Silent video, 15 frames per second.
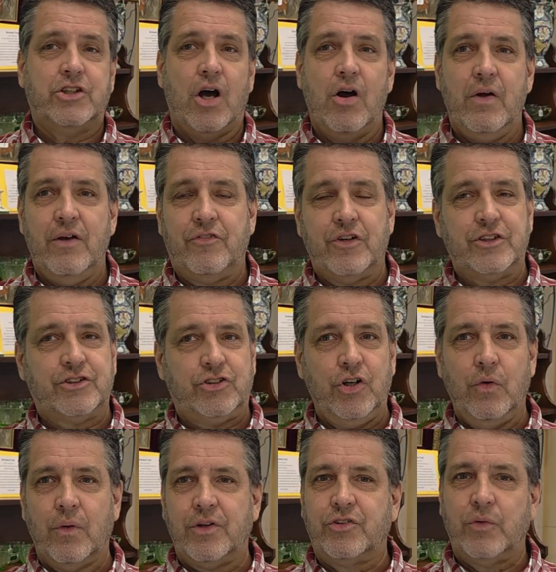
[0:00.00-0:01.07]
So if there's
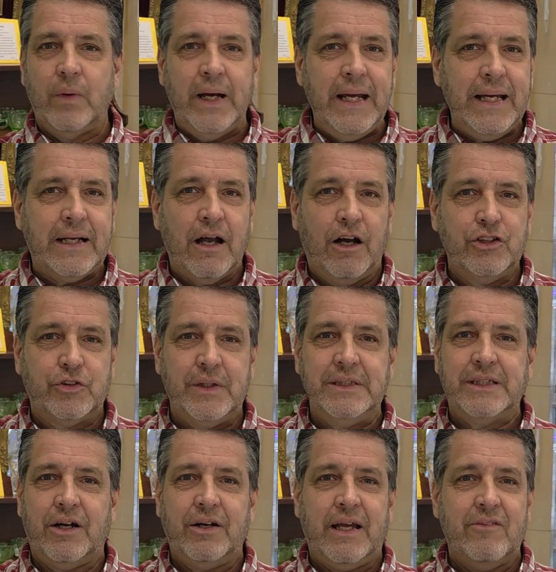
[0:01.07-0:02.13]
2 or 3
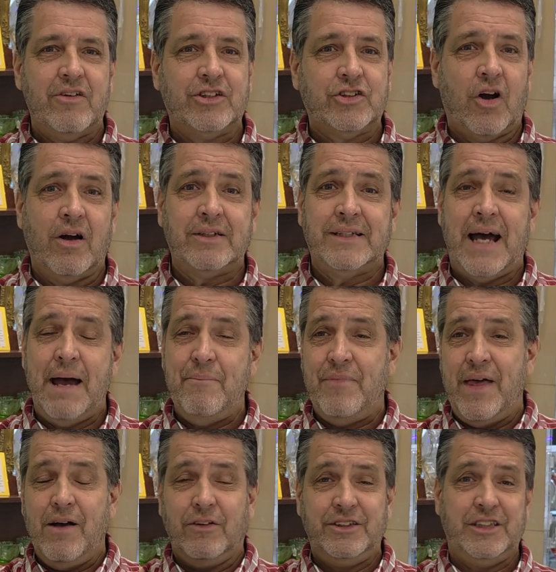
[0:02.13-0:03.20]
countries that are giving us a hard time,
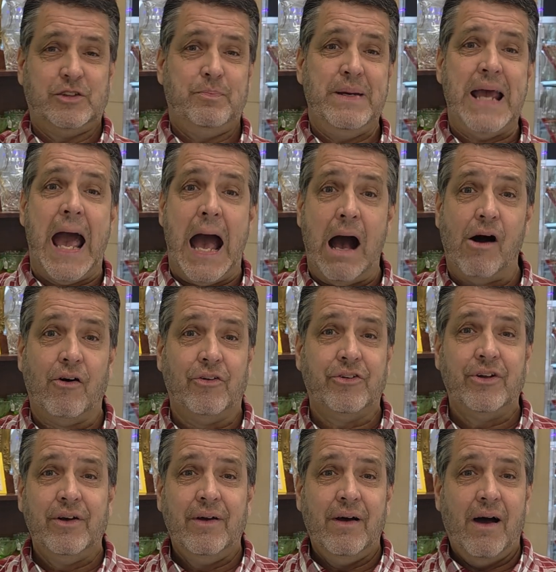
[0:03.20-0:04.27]
they'll just be out